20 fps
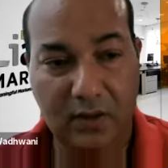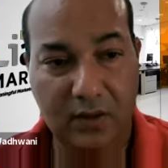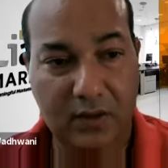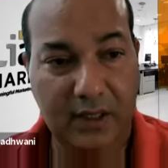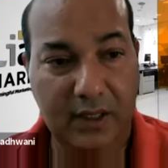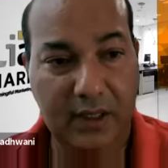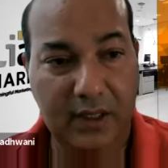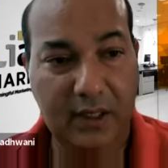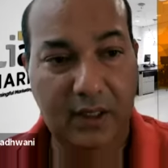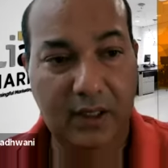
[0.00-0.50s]

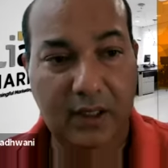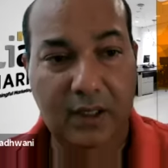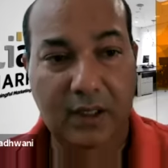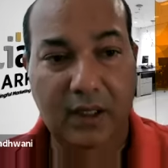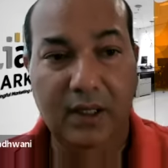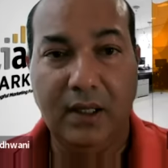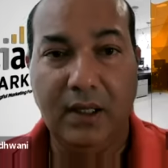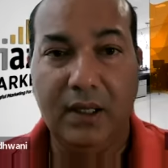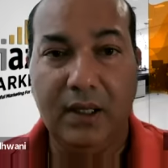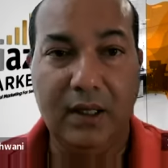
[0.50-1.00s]
Okay,
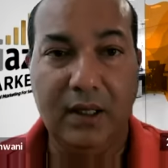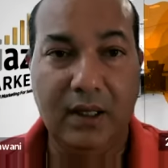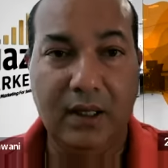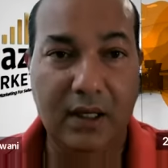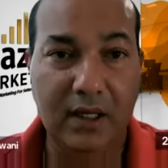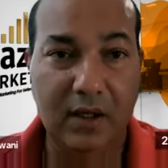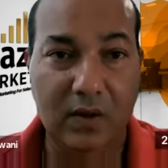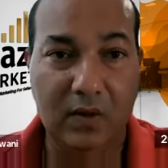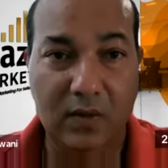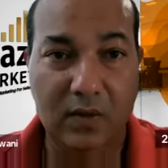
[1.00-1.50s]

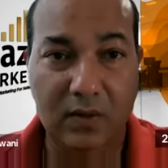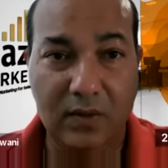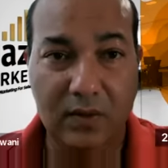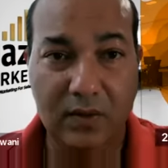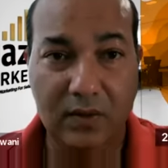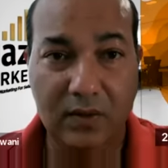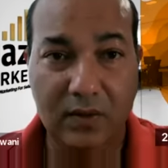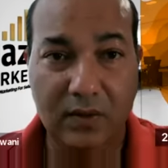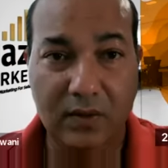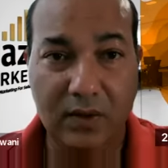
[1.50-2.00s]
now
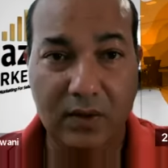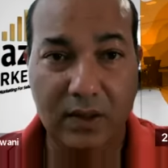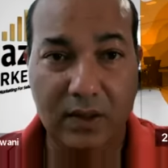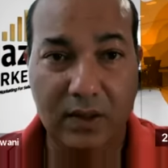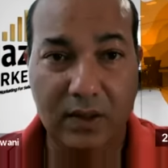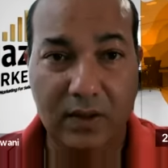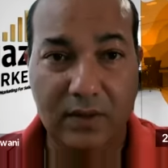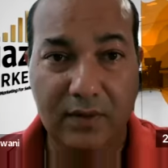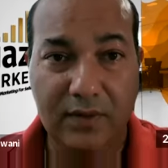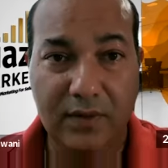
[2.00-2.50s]

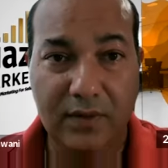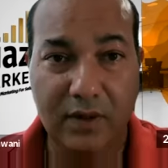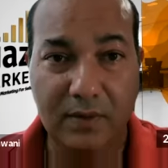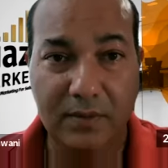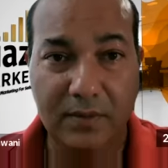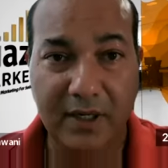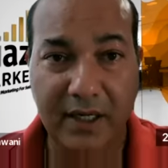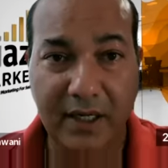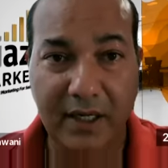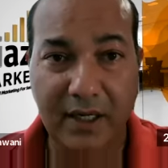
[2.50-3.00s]

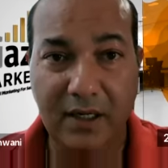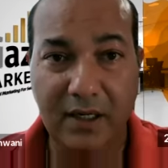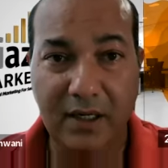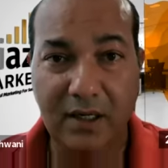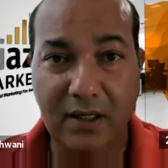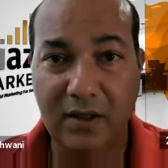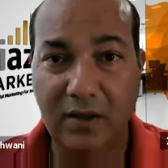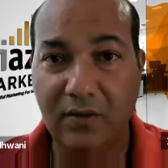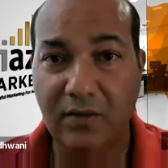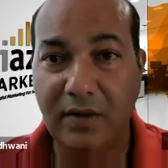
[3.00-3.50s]
from
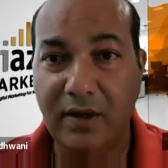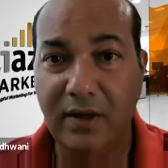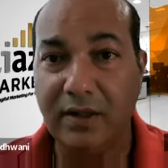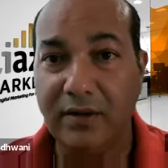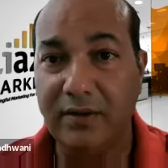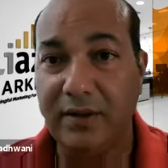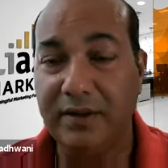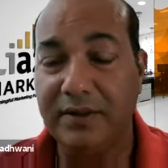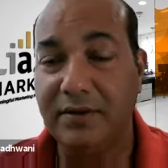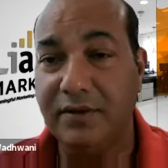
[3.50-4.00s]
here we're
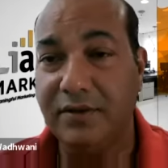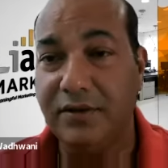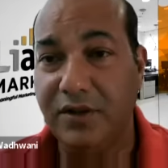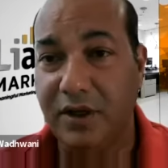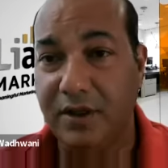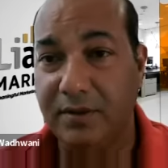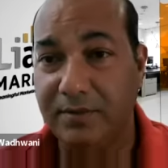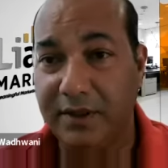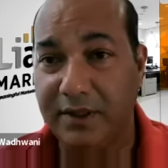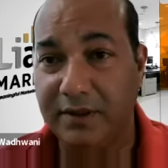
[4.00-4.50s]
going to
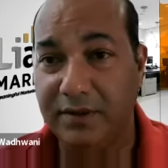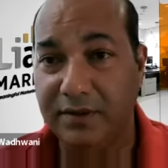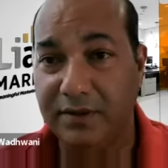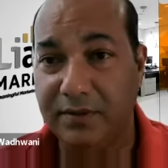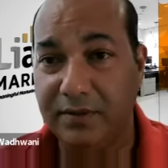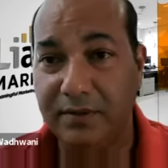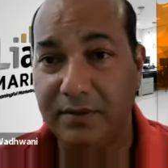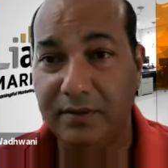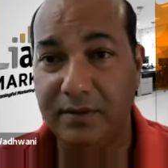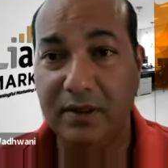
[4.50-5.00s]
jump
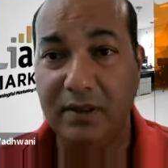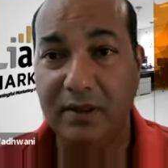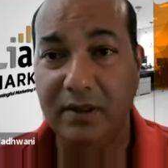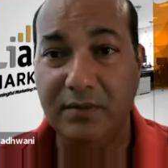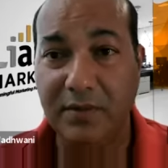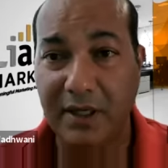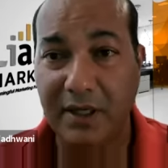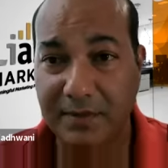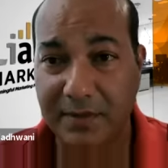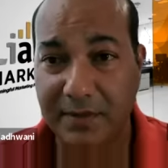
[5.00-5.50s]
into
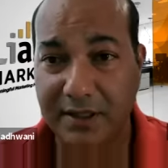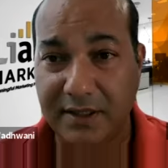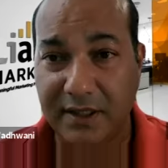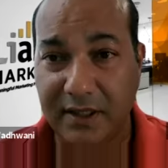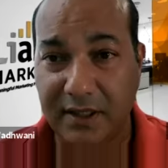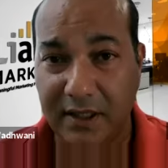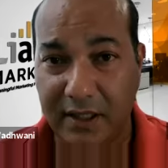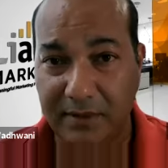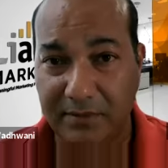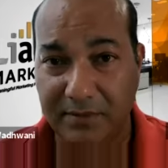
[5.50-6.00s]

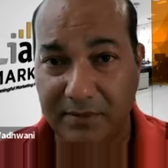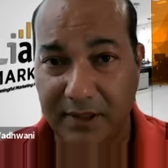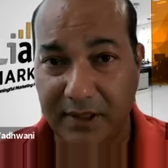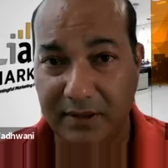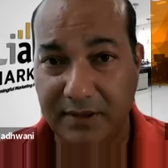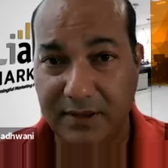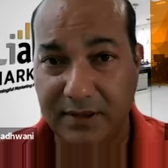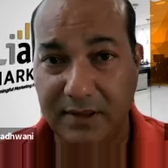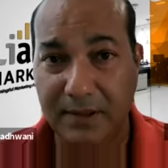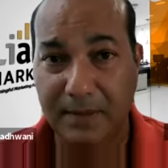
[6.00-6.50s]
PPC
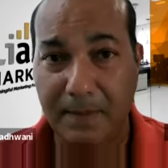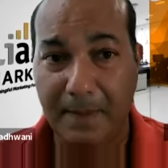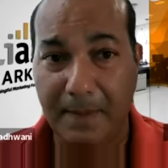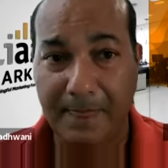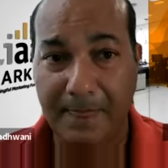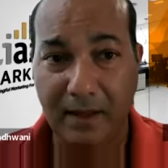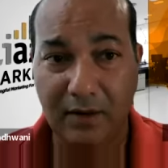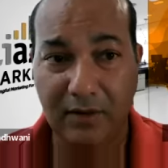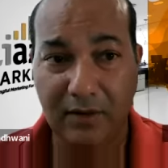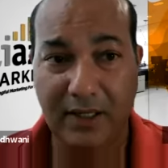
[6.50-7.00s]
campaigns.
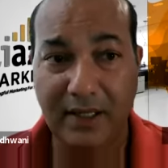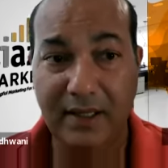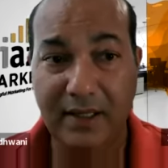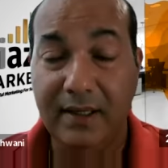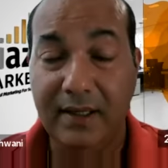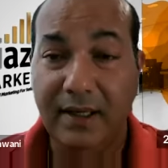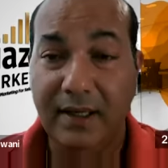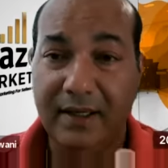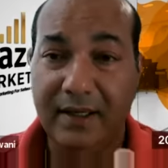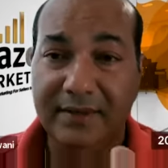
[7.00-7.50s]
Okay,
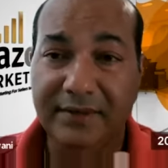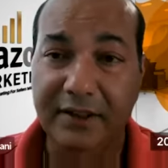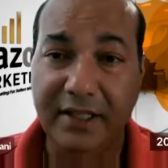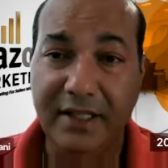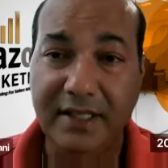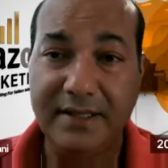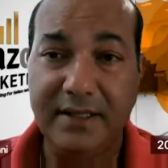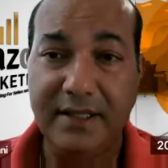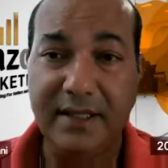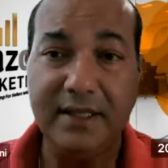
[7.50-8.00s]

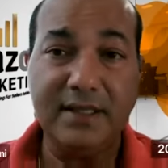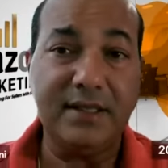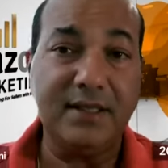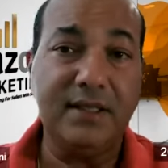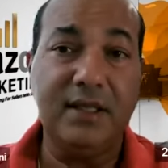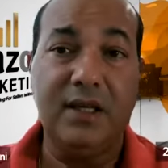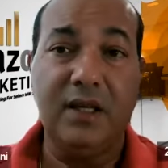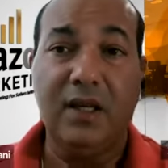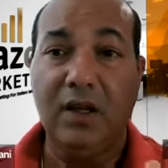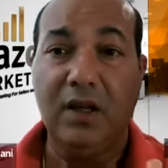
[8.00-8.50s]
this
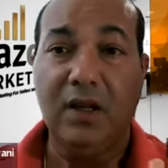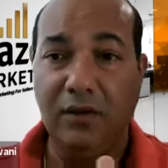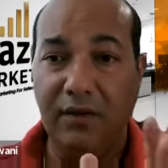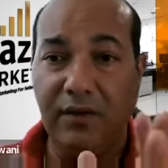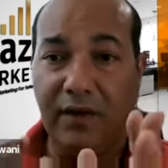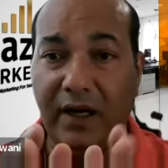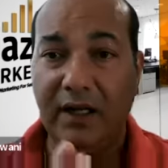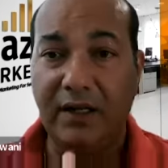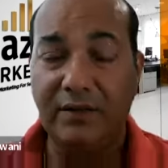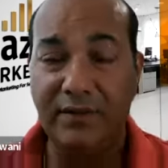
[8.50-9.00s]
is
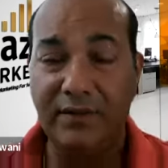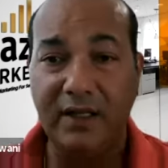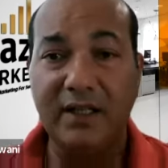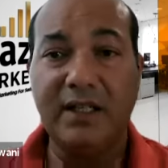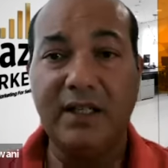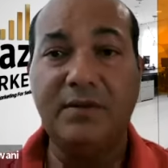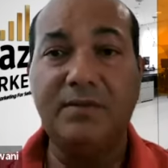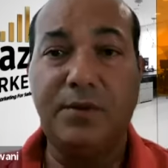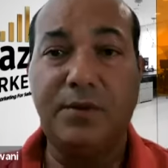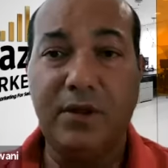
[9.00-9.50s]
very,
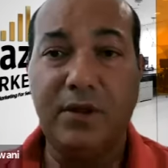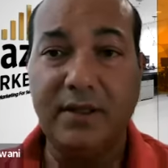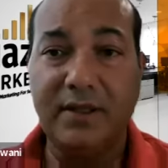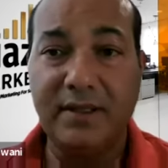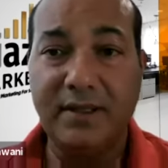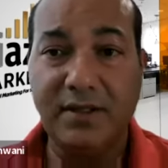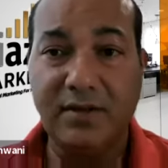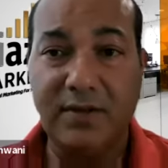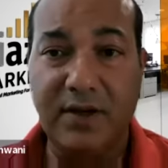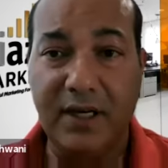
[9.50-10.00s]
very
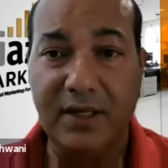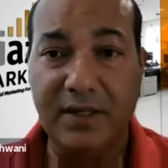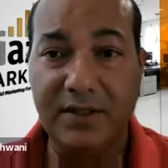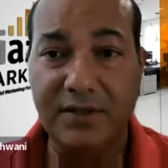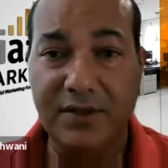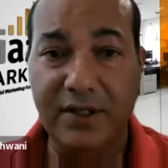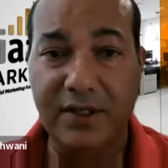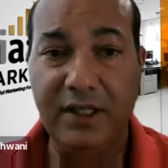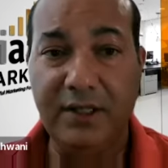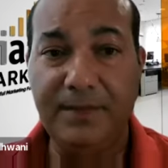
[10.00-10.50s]
important
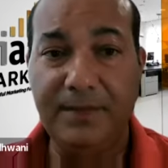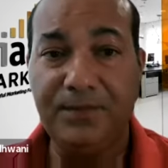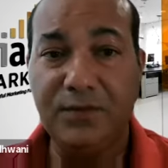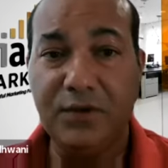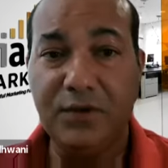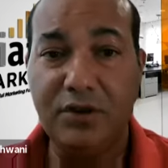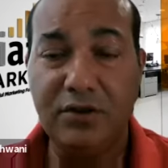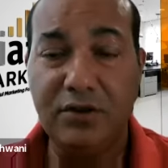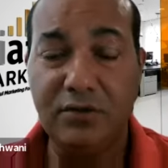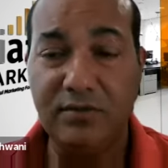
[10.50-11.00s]
strategy
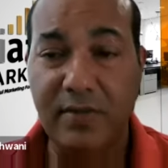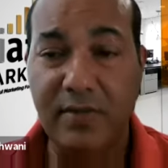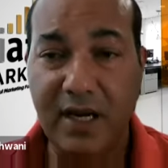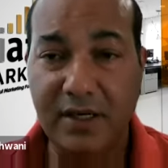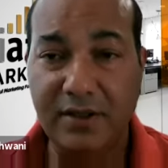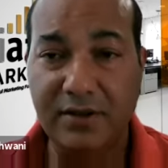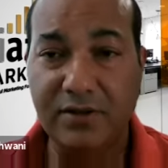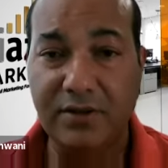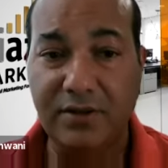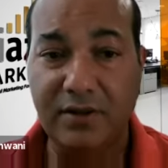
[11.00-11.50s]
to
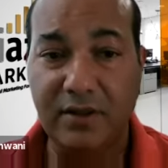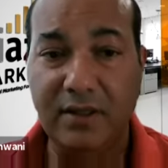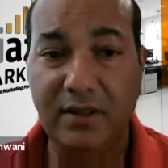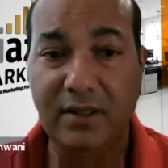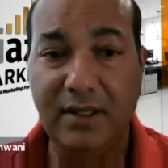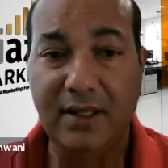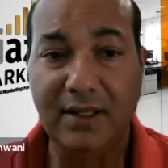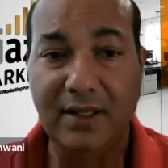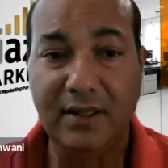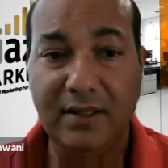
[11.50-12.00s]
make sure